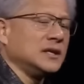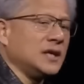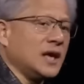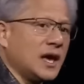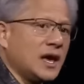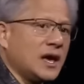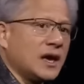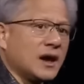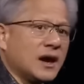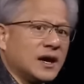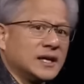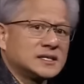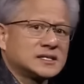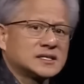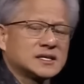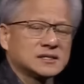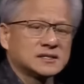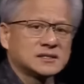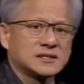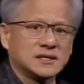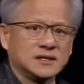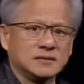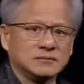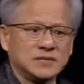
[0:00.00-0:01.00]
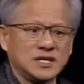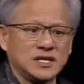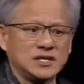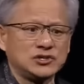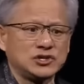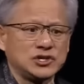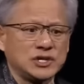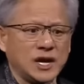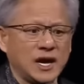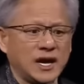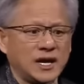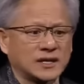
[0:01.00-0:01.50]
the AI system,
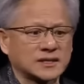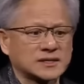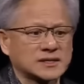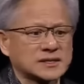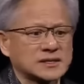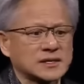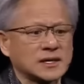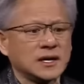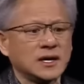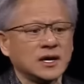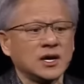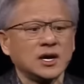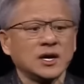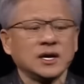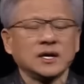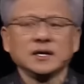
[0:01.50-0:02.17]
DGX.